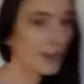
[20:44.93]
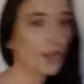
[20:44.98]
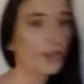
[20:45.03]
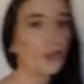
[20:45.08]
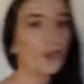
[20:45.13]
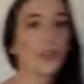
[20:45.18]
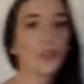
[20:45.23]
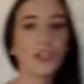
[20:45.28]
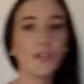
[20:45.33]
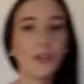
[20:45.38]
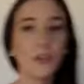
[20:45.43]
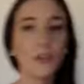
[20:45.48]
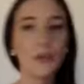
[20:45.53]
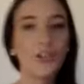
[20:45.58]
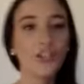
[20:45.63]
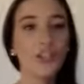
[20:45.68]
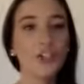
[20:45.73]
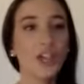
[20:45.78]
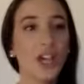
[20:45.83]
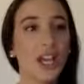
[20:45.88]
You can even put
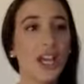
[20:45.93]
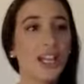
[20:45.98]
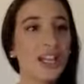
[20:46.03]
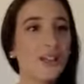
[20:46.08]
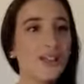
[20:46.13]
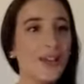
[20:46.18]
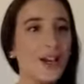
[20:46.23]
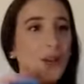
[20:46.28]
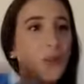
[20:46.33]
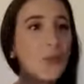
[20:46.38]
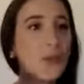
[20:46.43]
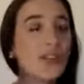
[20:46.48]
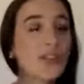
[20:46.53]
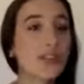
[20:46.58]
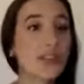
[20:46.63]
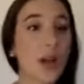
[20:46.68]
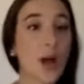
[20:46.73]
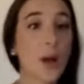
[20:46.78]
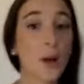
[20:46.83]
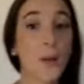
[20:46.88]
the chicken in there with
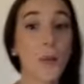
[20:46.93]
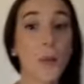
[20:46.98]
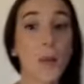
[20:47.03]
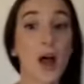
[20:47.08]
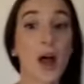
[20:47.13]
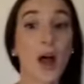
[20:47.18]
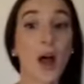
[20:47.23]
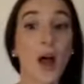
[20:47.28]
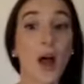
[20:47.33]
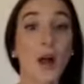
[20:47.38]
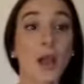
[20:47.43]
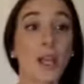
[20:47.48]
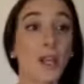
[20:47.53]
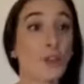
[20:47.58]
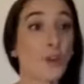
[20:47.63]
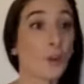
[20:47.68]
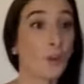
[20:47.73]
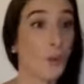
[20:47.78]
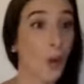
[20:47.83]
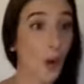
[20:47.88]
some
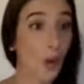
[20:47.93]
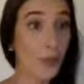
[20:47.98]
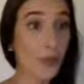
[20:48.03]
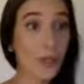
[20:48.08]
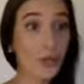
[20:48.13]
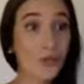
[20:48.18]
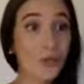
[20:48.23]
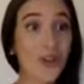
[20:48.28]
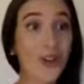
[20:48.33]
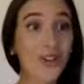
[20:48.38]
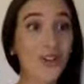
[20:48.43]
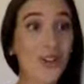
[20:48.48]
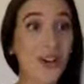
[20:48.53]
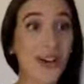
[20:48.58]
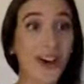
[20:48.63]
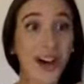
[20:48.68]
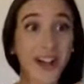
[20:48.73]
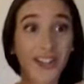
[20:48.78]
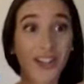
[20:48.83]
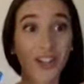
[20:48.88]
either barbecue sauce or
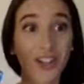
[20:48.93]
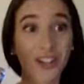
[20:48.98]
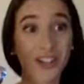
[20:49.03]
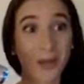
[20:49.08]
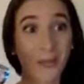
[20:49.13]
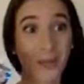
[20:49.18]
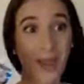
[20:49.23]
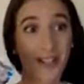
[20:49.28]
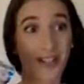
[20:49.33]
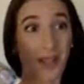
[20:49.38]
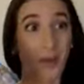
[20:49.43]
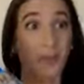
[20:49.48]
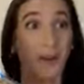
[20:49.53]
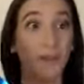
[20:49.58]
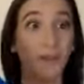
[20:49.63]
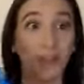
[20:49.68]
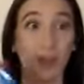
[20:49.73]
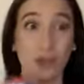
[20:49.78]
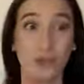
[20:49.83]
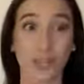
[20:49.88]
hot sauce and make like
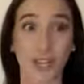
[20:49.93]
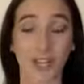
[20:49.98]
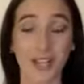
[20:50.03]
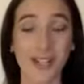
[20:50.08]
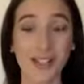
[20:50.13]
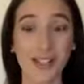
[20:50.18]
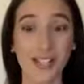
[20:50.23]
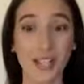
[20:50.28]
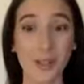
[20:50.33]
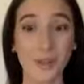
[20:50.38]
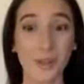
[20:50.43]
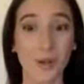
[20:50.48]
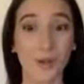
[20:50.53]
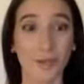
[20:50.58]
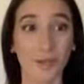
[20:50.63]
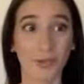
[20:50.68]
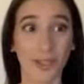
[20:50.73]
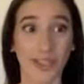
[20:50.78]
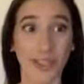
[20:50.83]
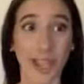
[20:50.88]
buffalo chicken dip,
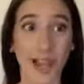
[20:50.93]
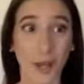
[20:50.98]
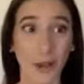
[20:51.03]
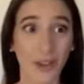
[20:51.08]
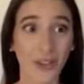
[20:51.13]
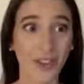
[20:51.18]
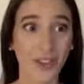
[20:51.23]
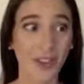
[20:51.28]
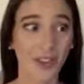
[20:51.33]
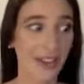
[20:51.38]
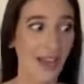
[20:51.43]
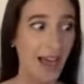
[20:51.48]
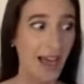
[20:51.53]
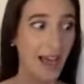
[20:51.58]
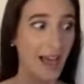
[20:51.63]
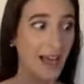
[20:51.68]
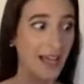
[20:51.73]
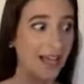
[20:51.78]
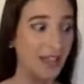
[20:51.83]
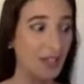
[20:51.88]
really healthy.
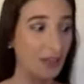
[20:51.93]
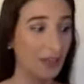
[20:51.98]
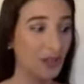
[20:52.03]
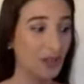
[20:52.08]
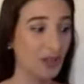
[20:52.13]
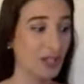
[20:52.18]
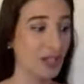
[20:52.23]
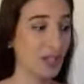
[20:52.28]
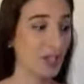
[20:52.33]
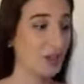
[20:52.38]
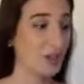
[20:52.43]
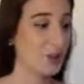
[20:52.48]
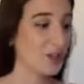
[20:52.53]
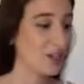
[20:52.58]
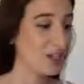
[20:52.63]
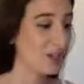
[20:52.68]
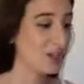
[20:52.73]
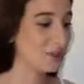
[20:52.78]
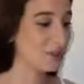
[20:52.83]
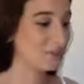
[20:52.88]
Add some Greek
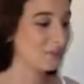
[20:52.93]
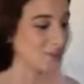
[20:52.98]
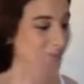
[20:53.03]
yogurt.